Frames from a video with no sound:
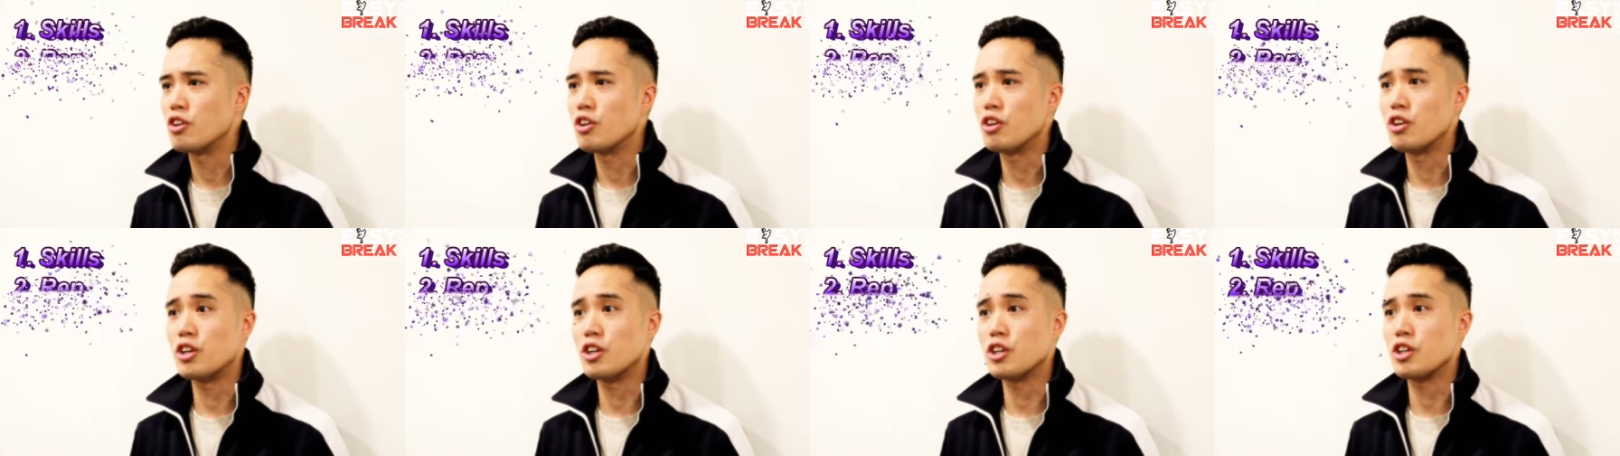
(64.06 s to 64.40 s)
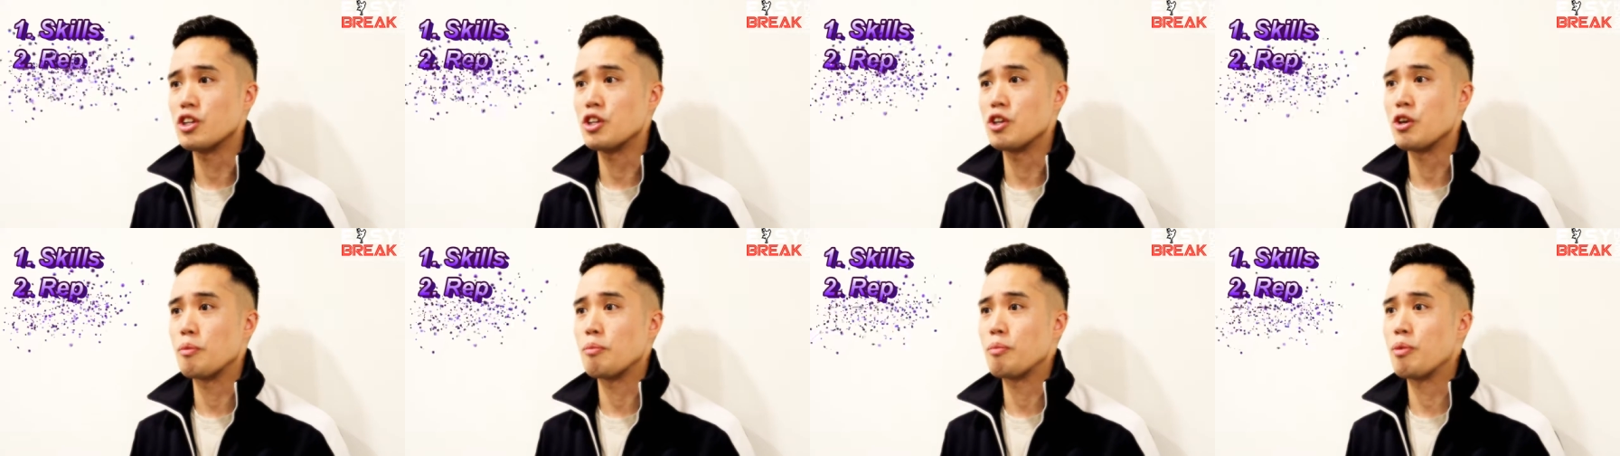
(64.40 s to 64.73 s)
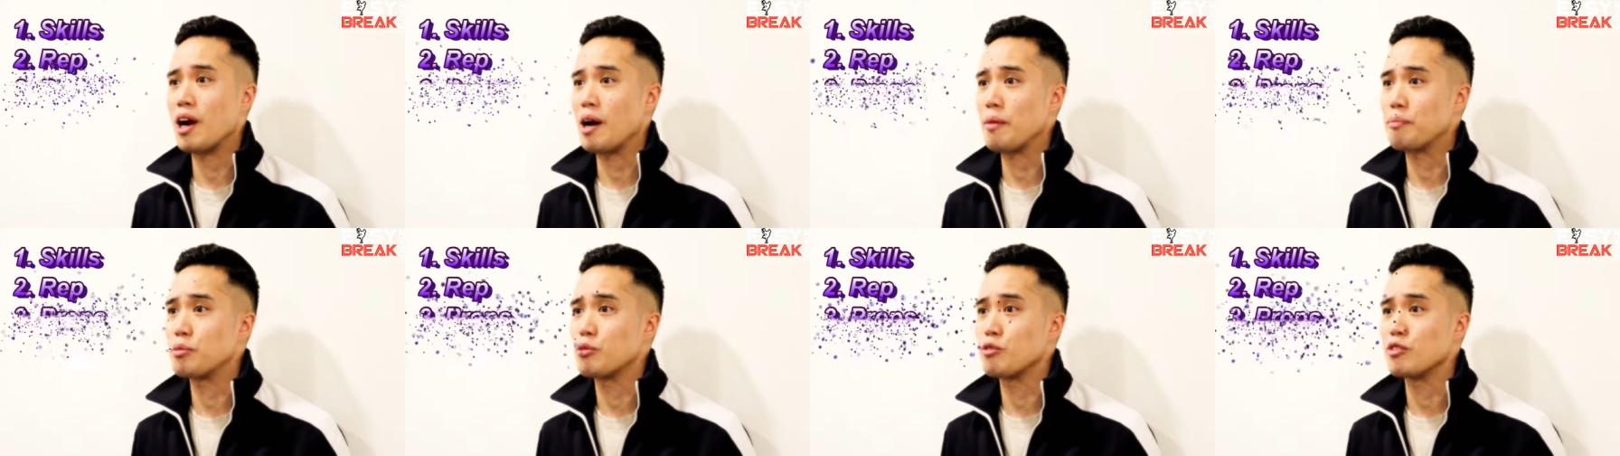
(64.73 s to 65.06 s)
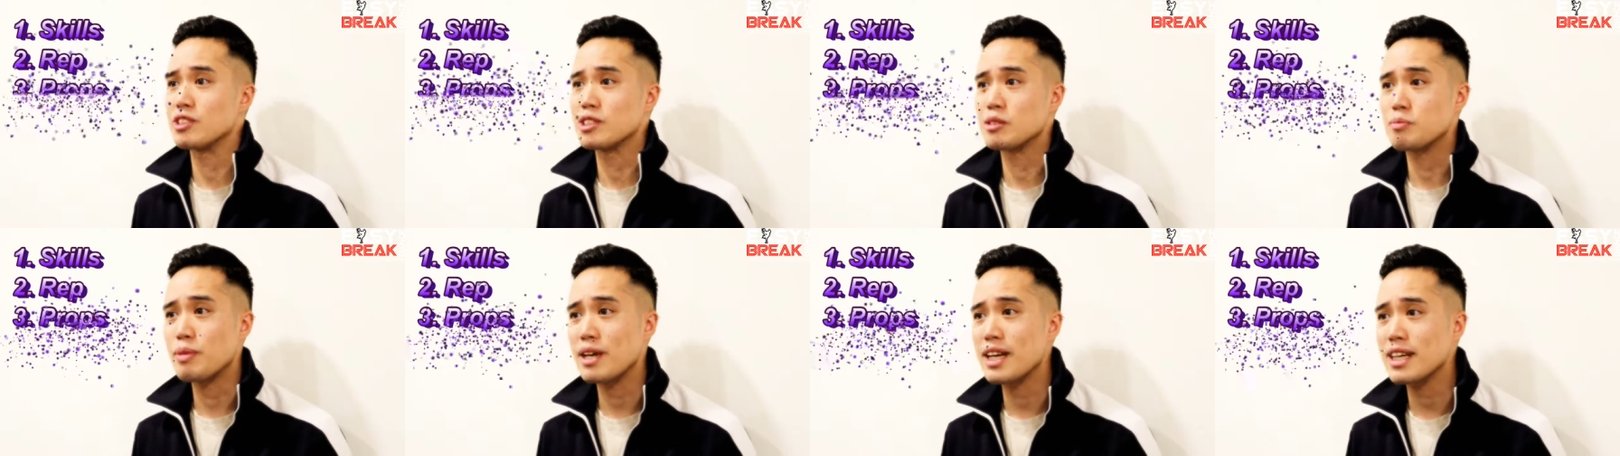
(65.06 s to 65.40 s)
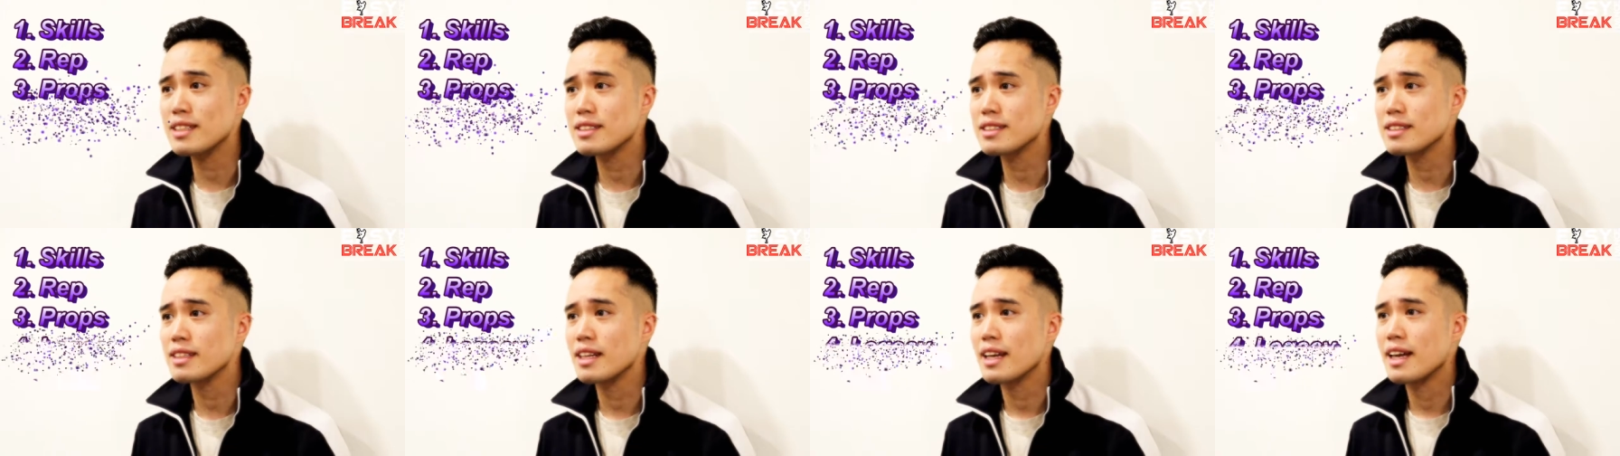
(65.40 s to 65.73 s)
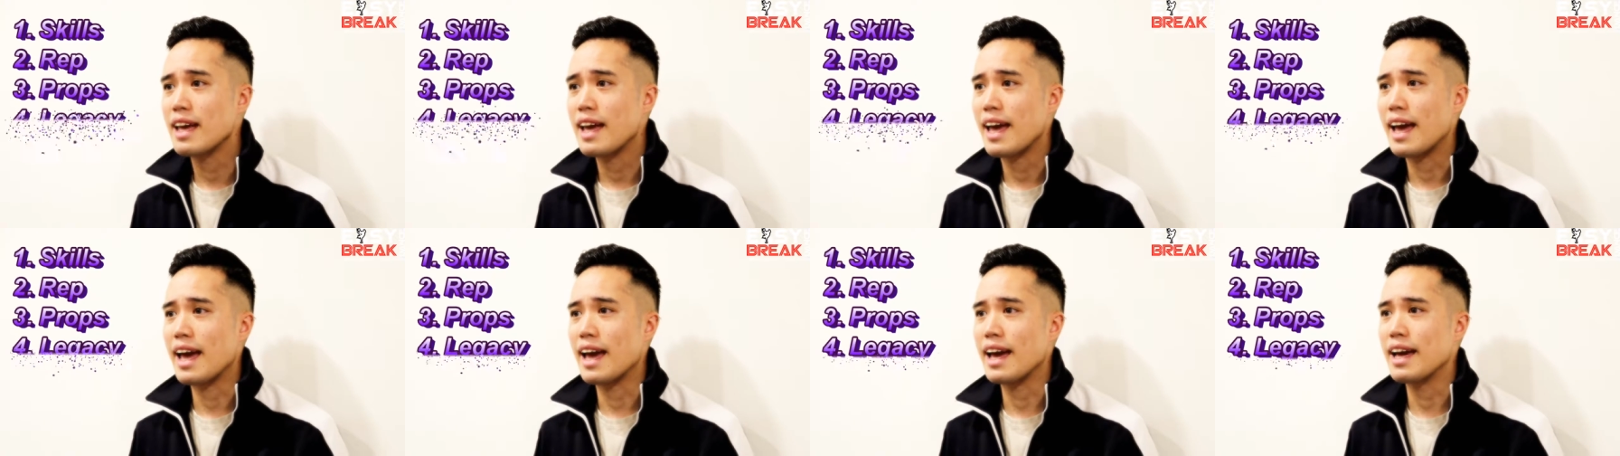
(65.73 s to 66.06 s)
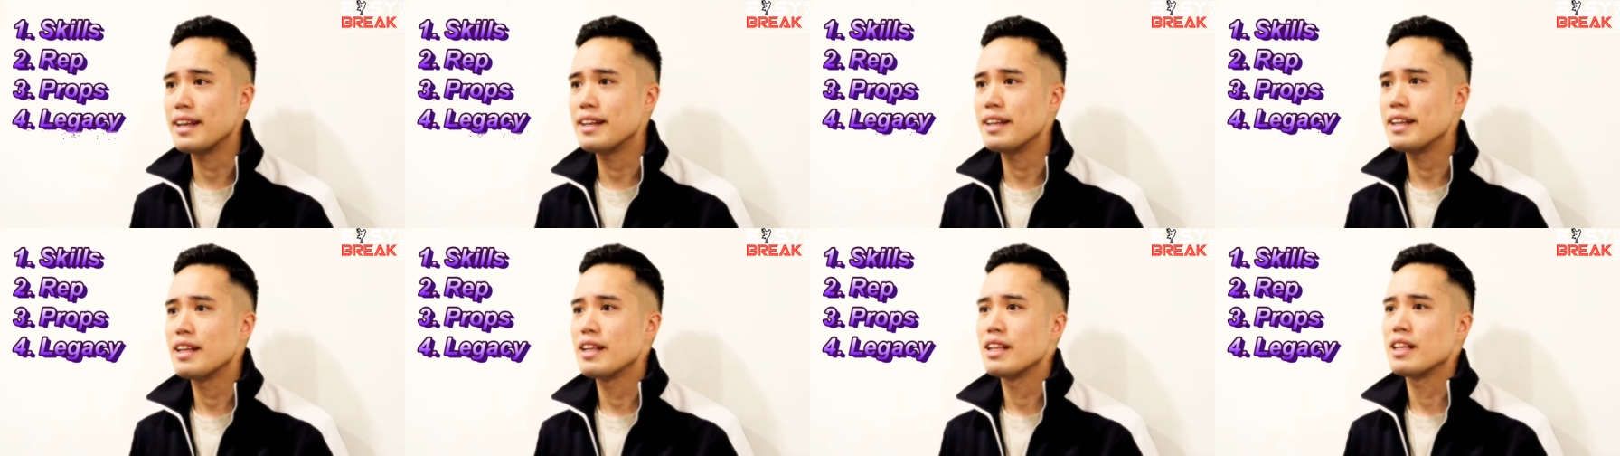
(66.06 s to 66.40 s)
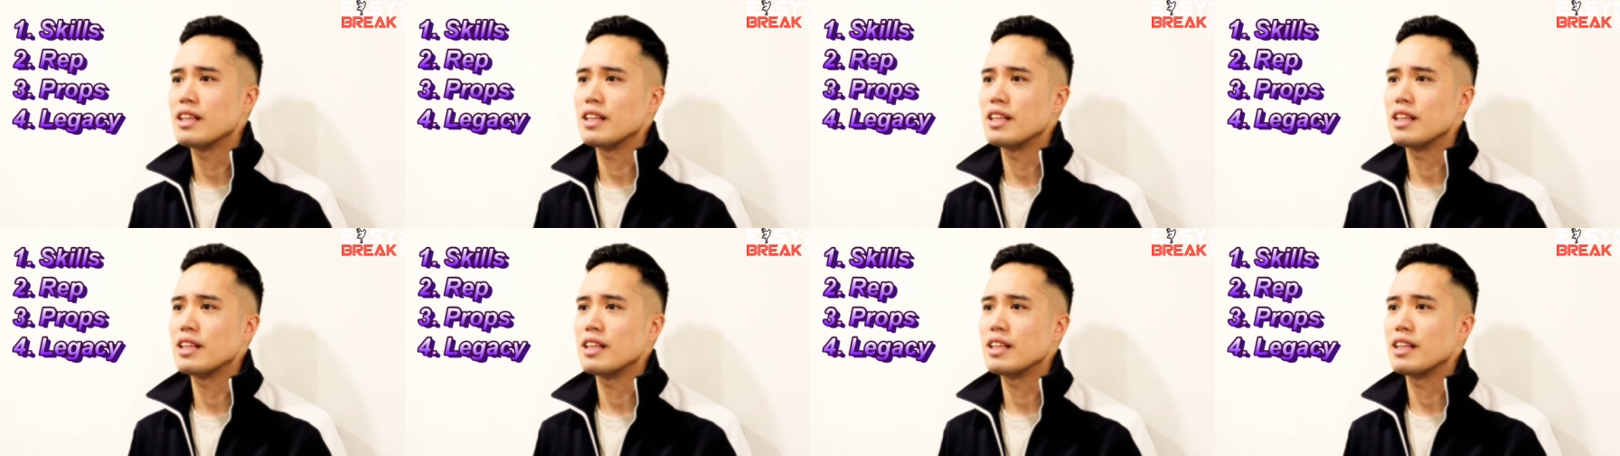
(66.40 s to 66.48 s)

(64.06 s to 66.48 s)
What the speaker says: earning your proper respects, and